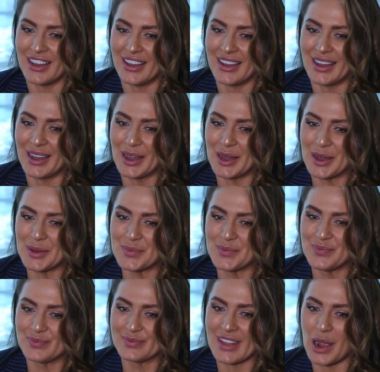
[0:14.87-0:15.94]

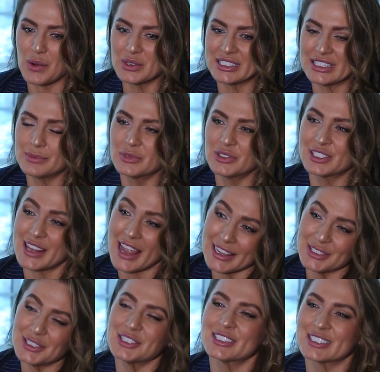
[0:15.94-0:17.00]
I was
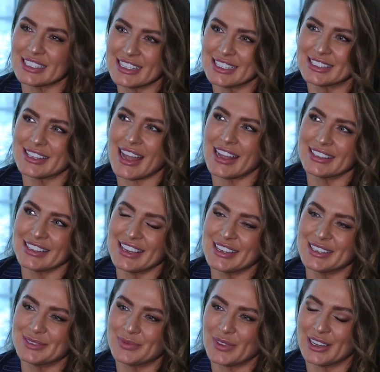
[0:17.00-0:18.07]
simultaneously
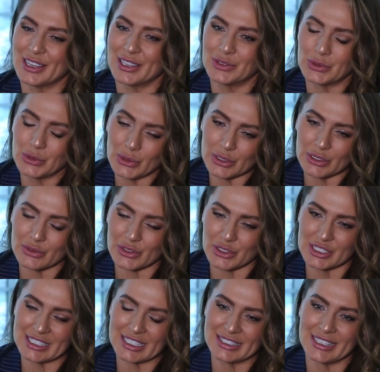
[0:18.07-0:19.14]
studying at two
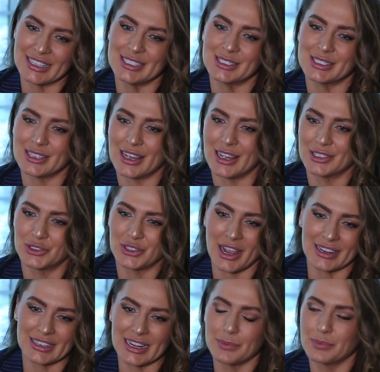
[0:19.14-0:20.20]
universities,
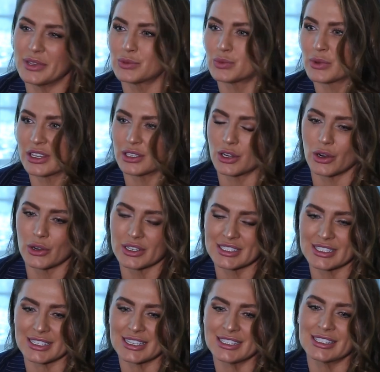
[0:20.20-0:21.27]
juggling between
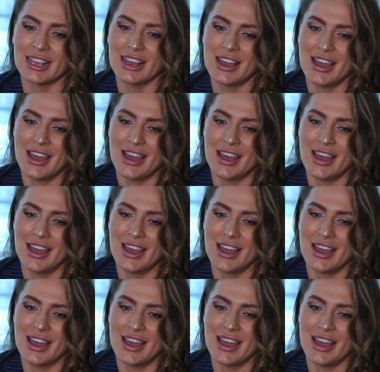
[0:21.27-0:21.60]
courses.